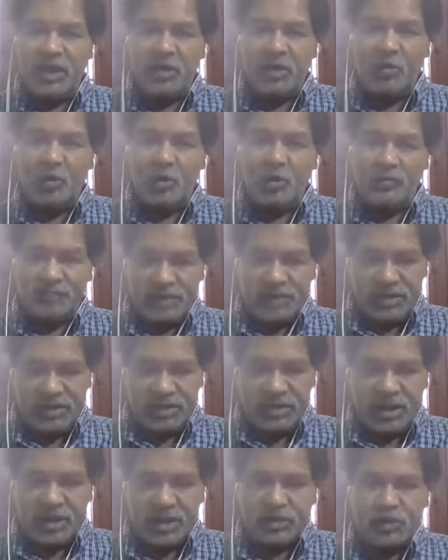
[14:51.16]

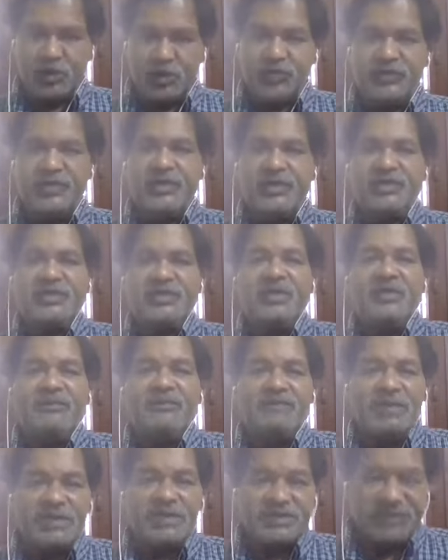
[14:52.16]
AOP, Association
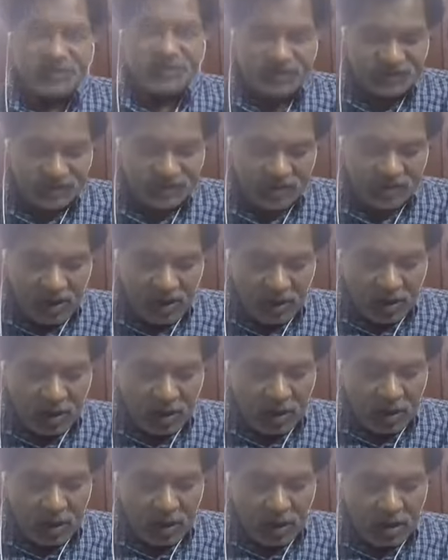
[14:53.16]
of Persons,
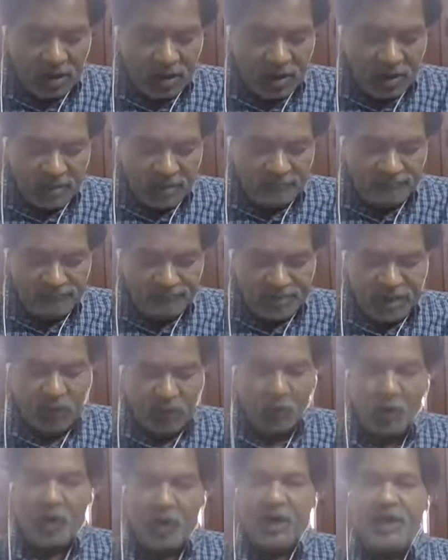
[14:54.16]
or
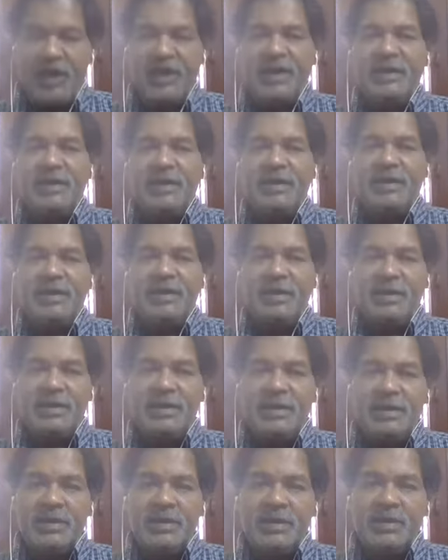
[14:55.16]
BOI,
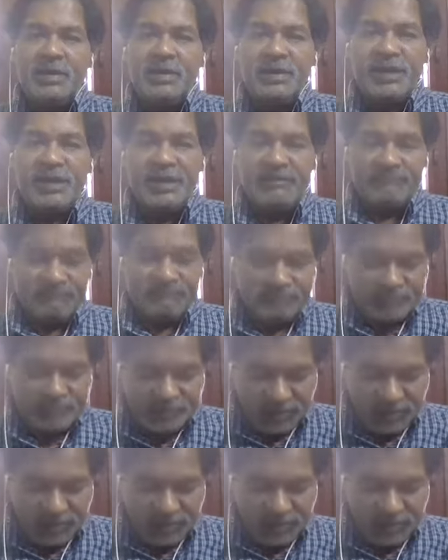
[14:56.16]
okay,